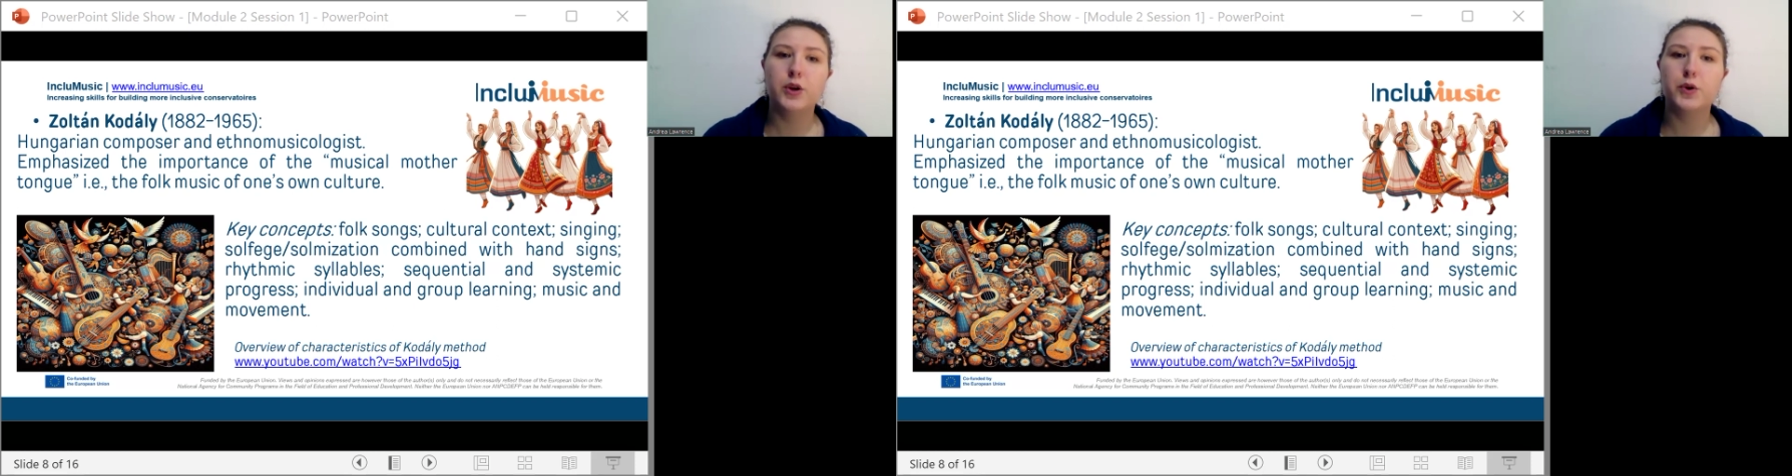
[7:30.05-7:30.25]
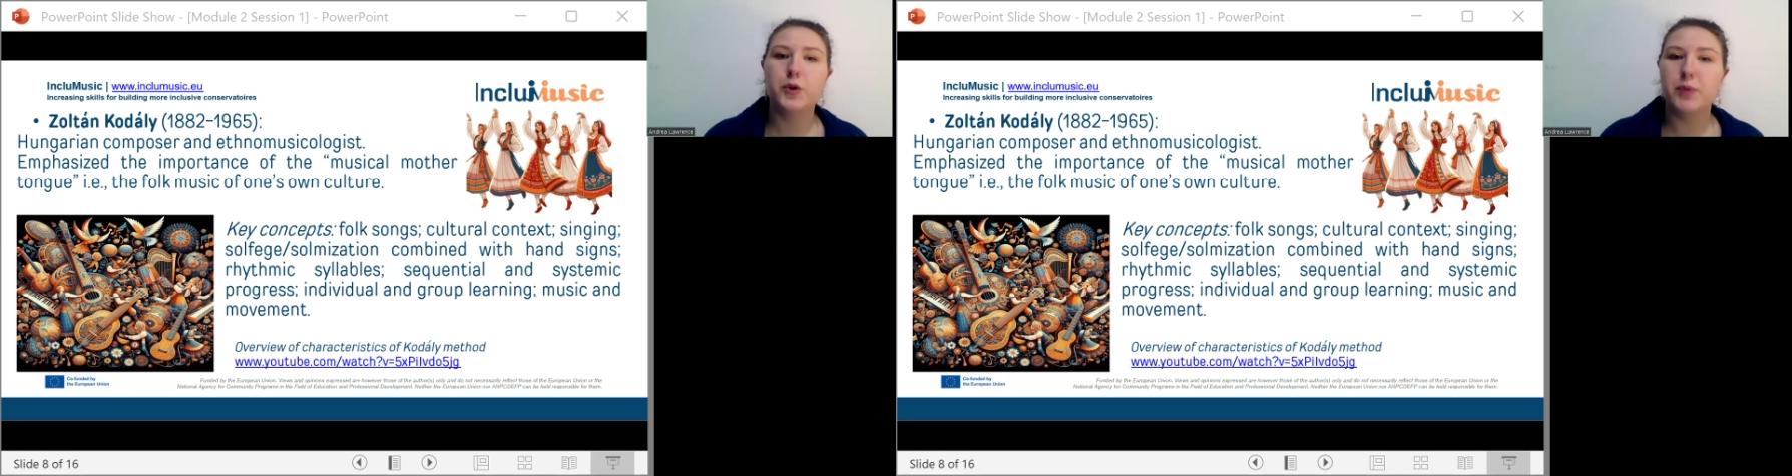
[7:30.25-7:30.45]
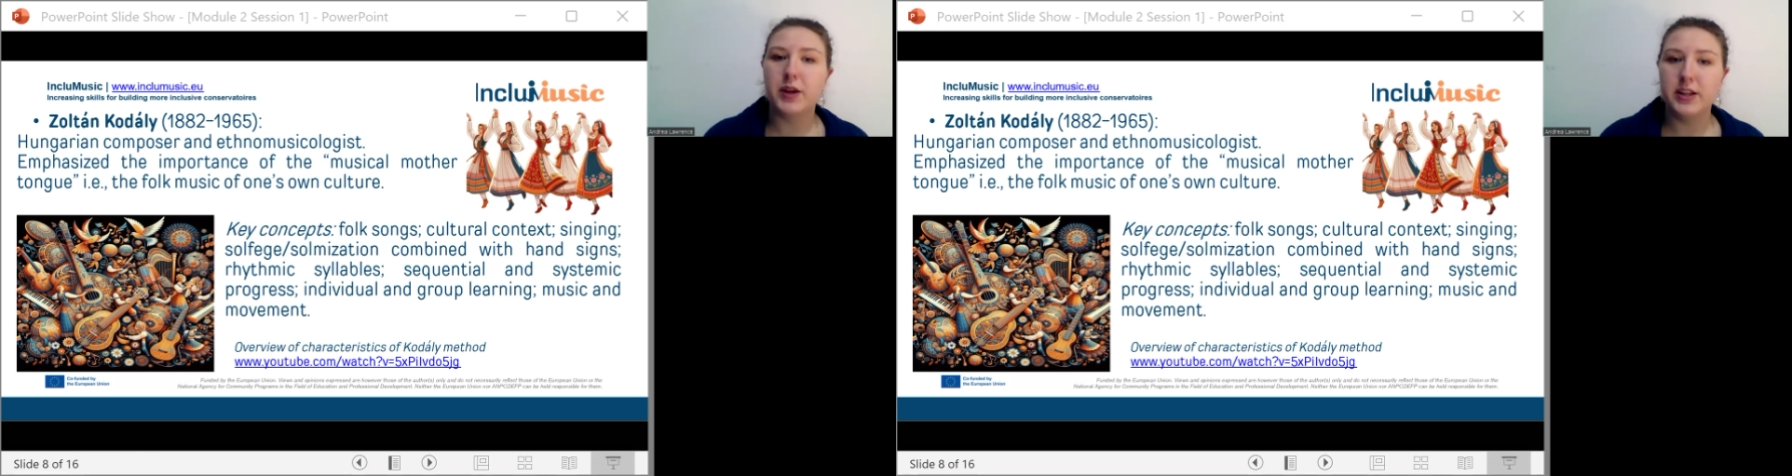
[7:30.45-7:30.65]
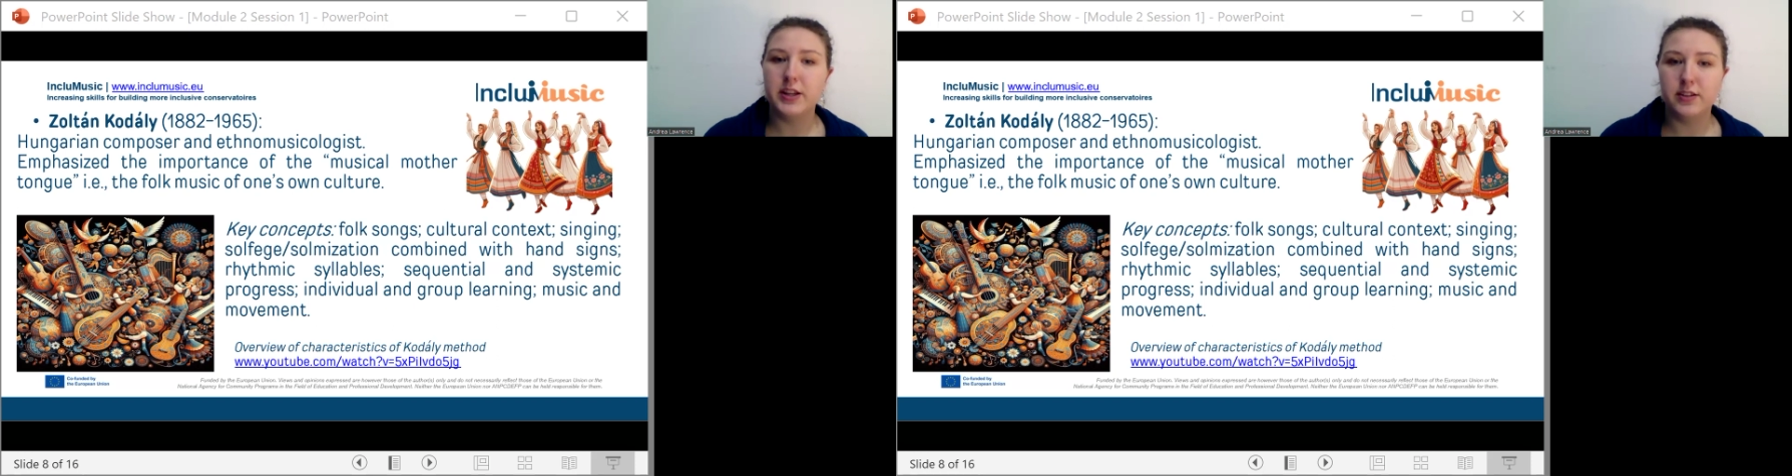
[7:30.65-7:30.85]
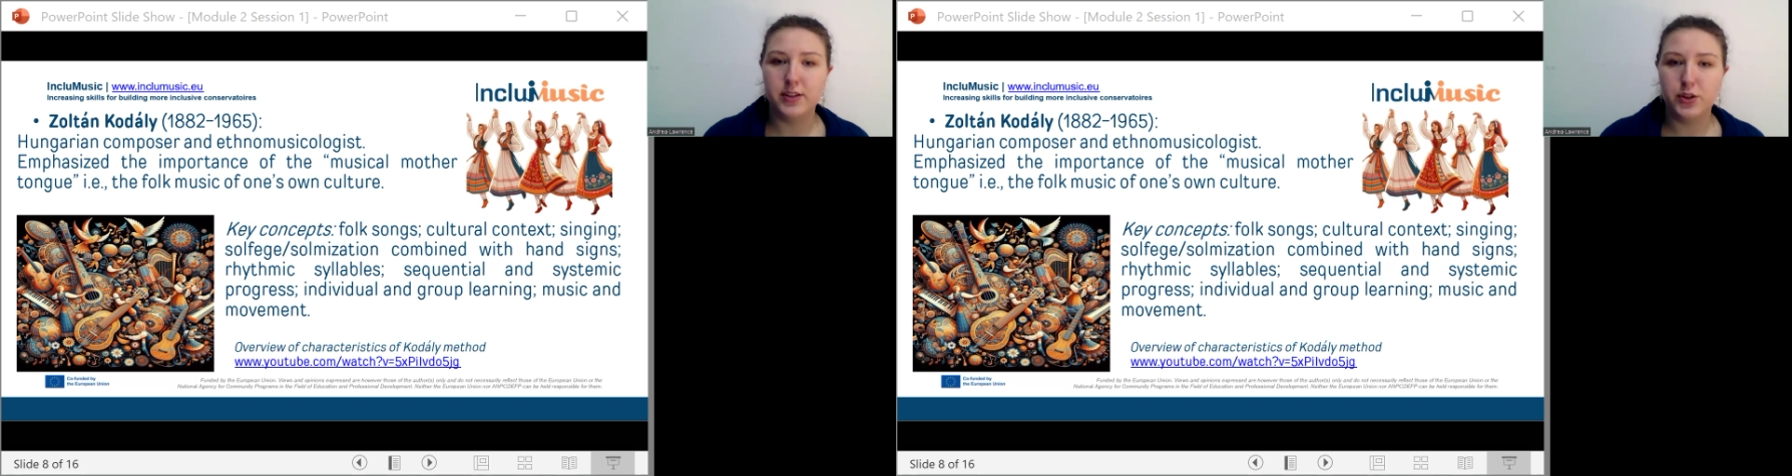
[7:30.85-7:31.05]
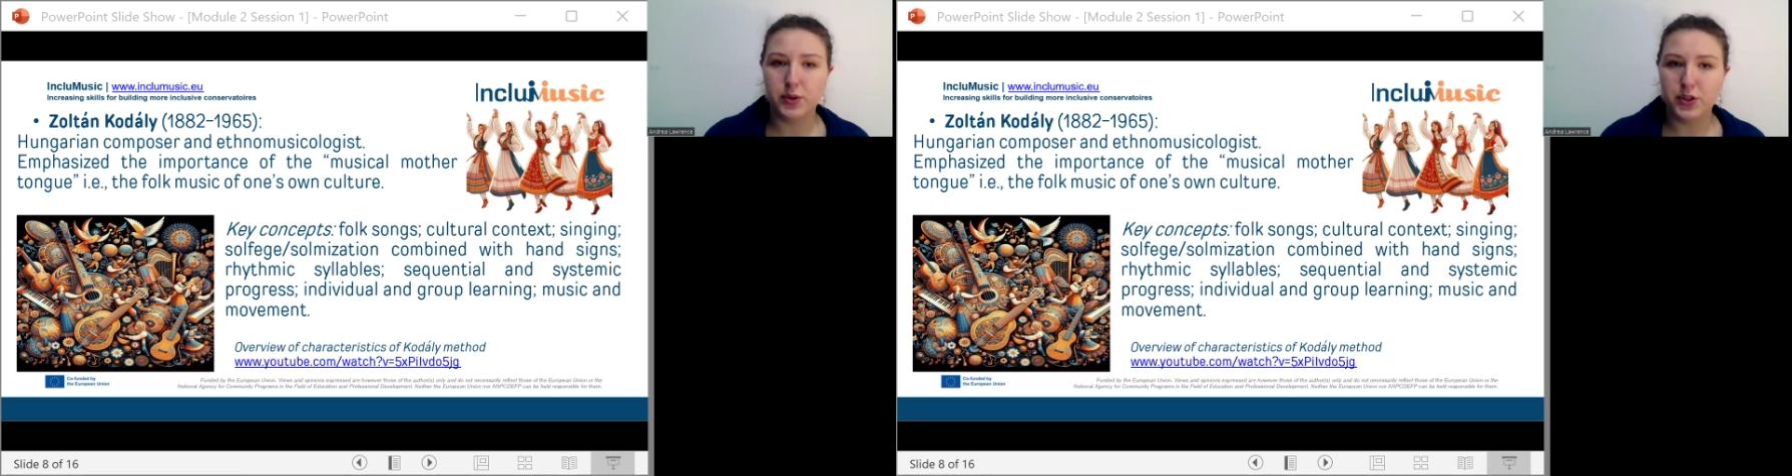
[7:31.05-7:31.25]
group and individual